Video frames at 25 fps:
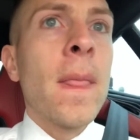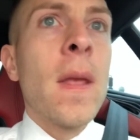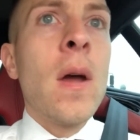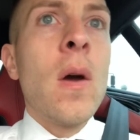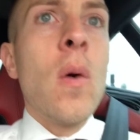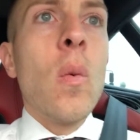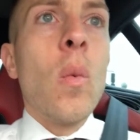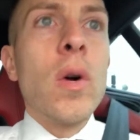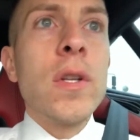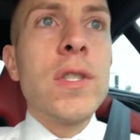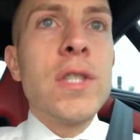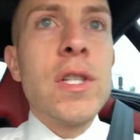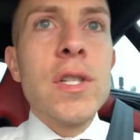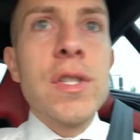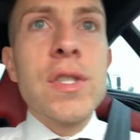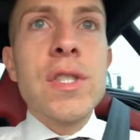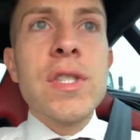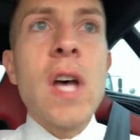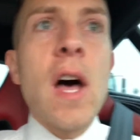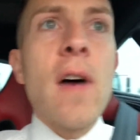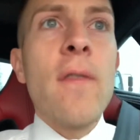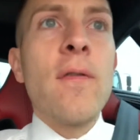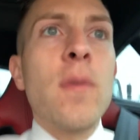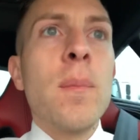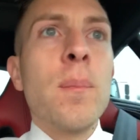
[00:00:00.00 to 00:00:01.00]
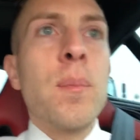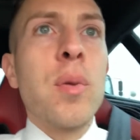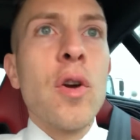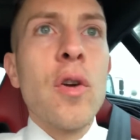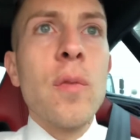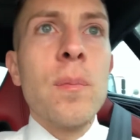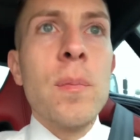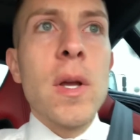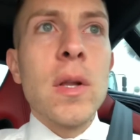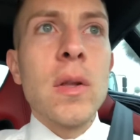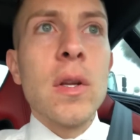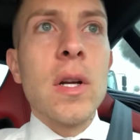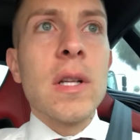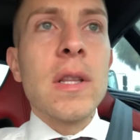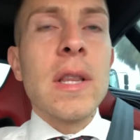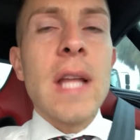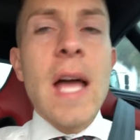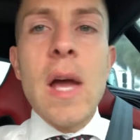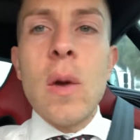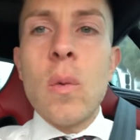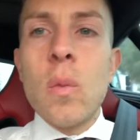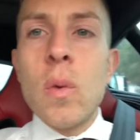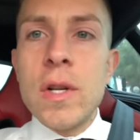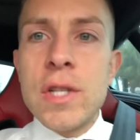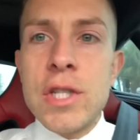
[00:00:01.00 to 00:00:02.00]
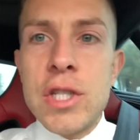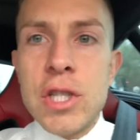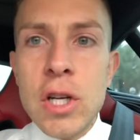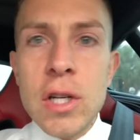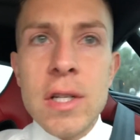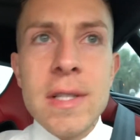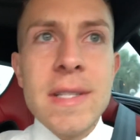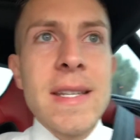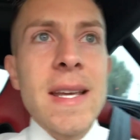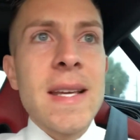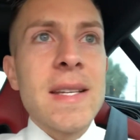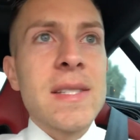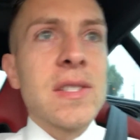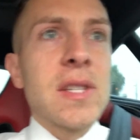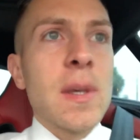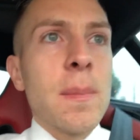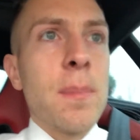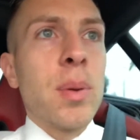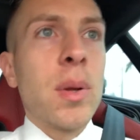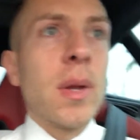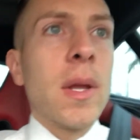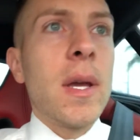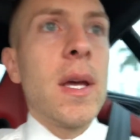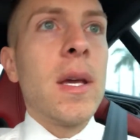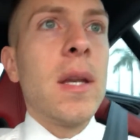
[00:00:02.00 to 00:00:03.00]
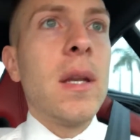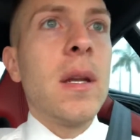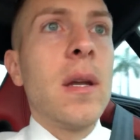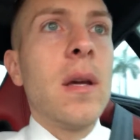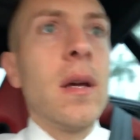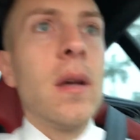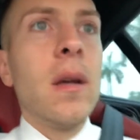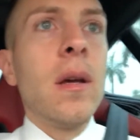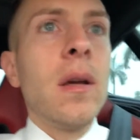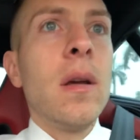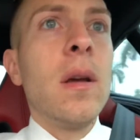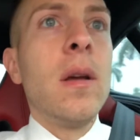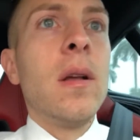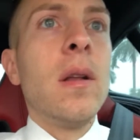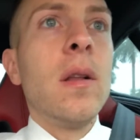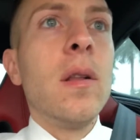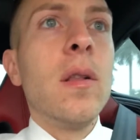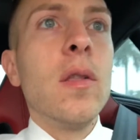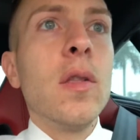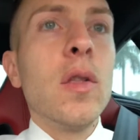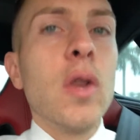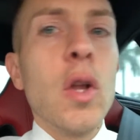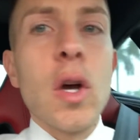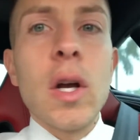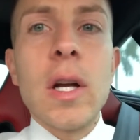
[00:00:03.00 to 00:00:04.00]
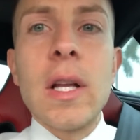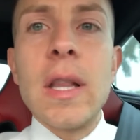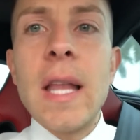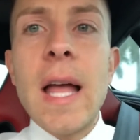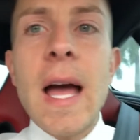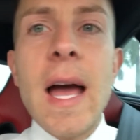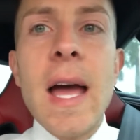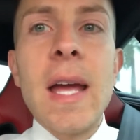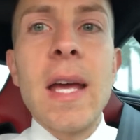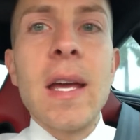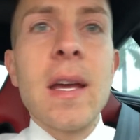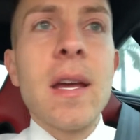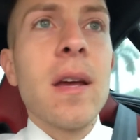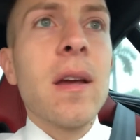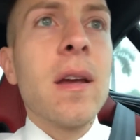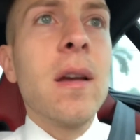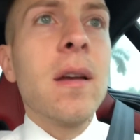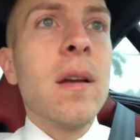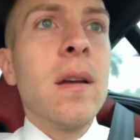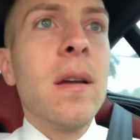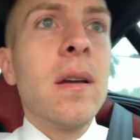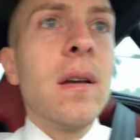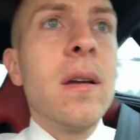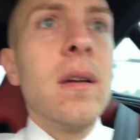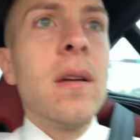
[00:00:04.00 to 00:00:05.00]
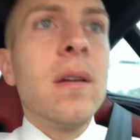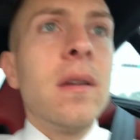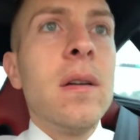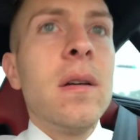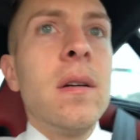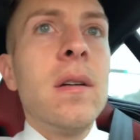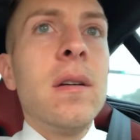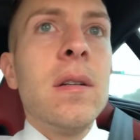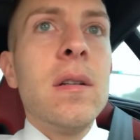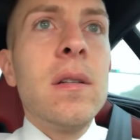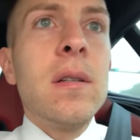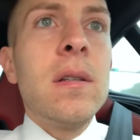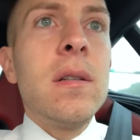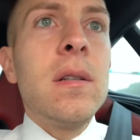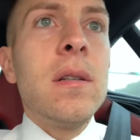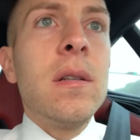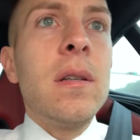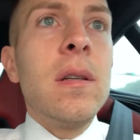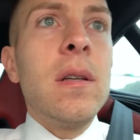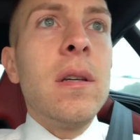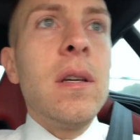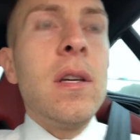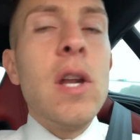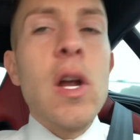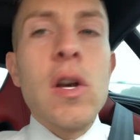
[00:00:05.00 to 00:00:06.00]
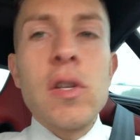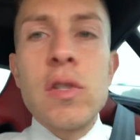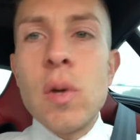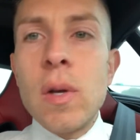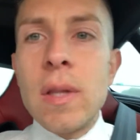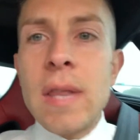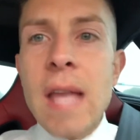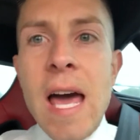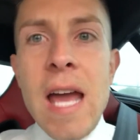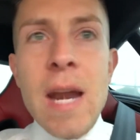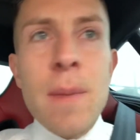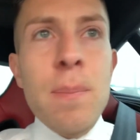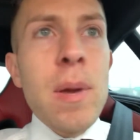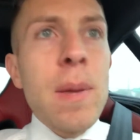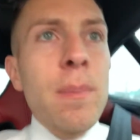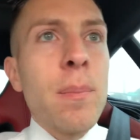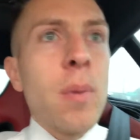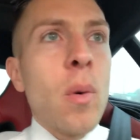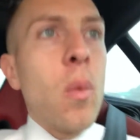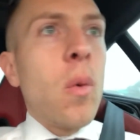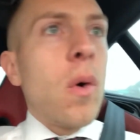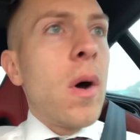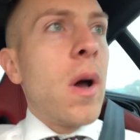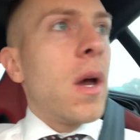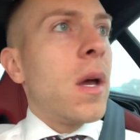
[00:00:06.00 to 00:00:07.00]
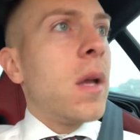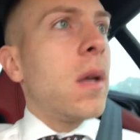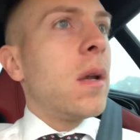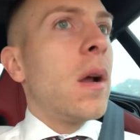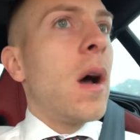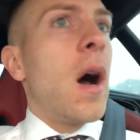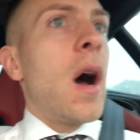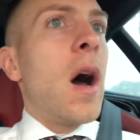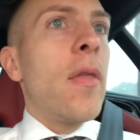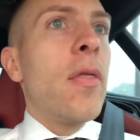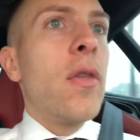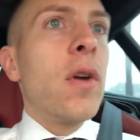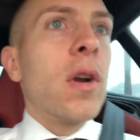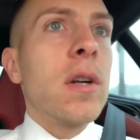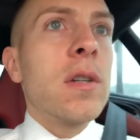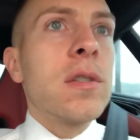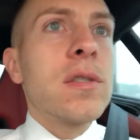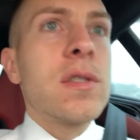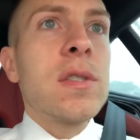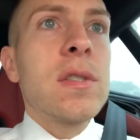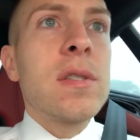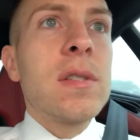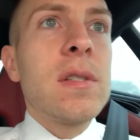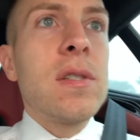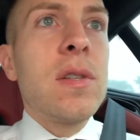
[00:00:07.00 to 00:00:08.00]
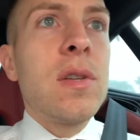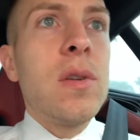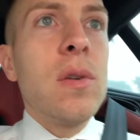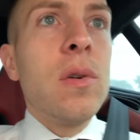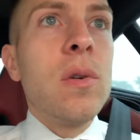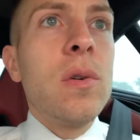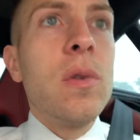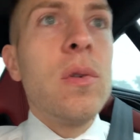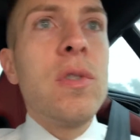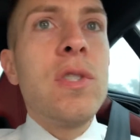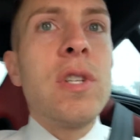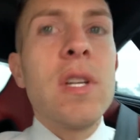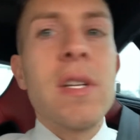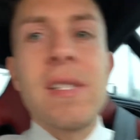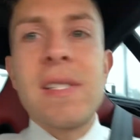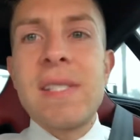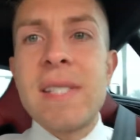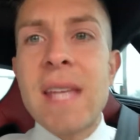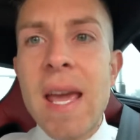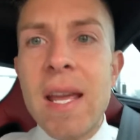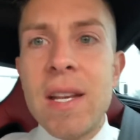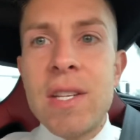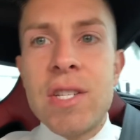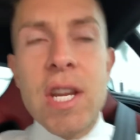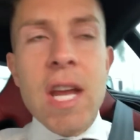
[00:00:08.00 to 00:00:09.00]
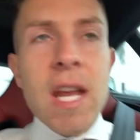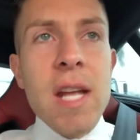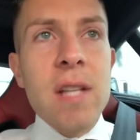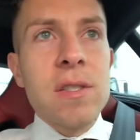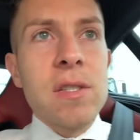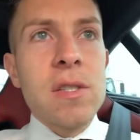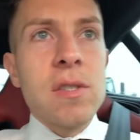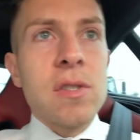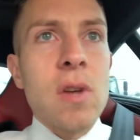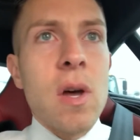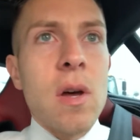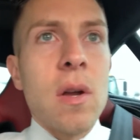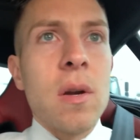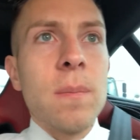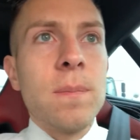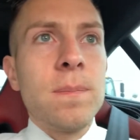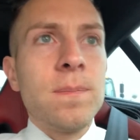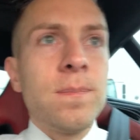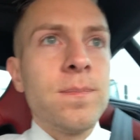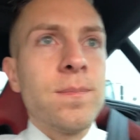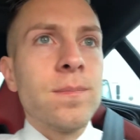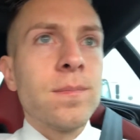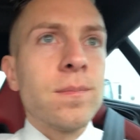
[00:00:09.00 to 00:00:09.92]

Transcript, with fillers: What's your self improvement look like? What's your discipline look like? You know, so a lot of people want others to just take chances on them